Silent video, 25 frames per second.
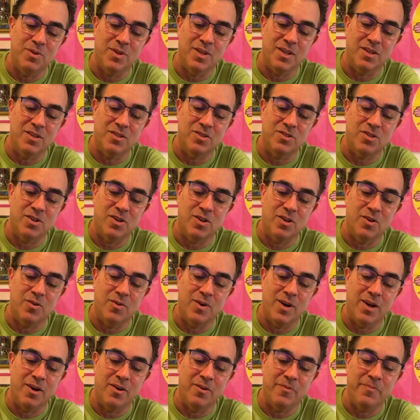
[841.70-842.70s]
then turn
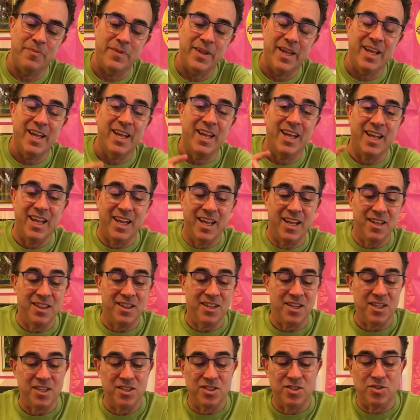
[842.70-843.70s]
around. In the
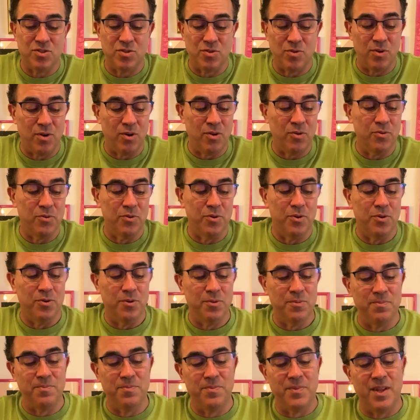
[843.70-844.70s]
control
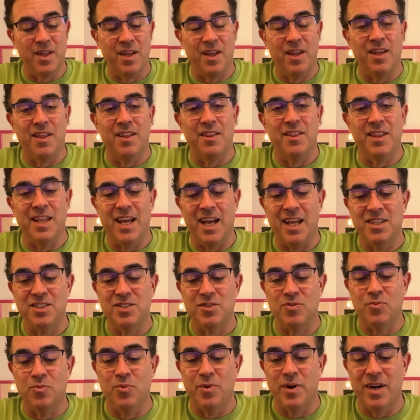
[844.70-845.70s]
room, that's
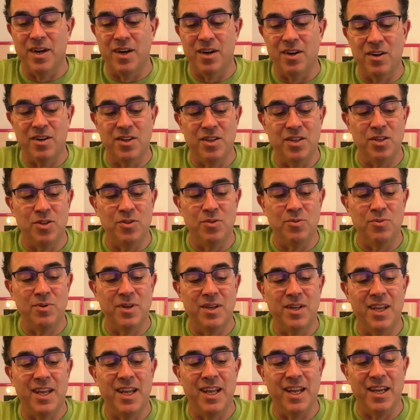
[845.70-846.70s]
where you
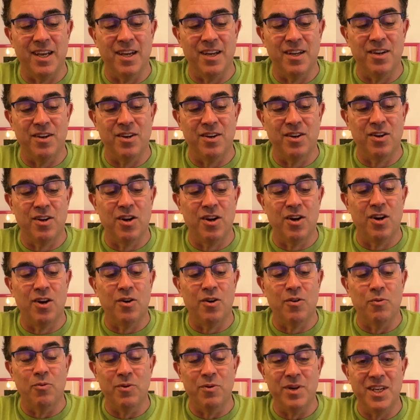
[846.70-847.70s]
can
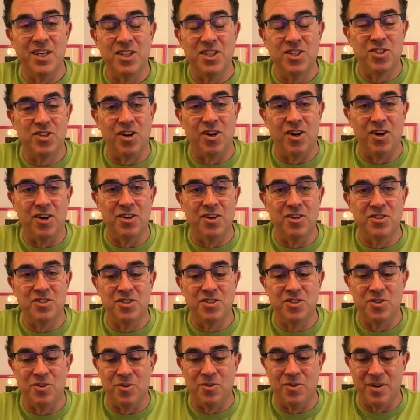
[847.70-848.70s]

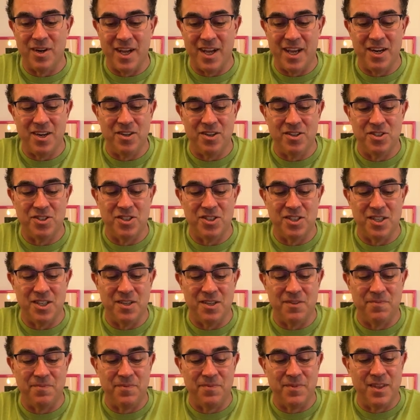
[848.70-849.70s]
recharge your
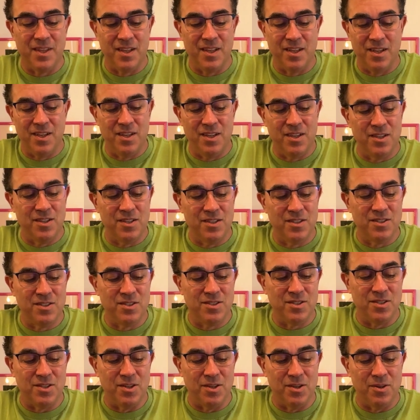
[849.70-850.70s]
energy.
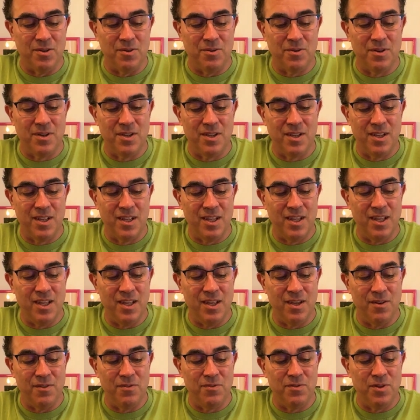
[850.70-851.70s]
So
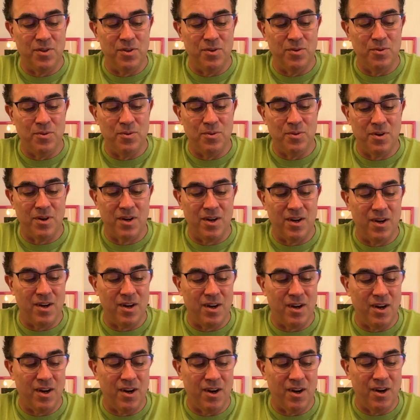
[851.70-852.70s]
if you
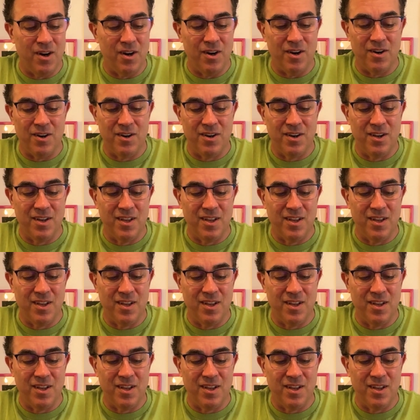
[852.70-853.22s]
are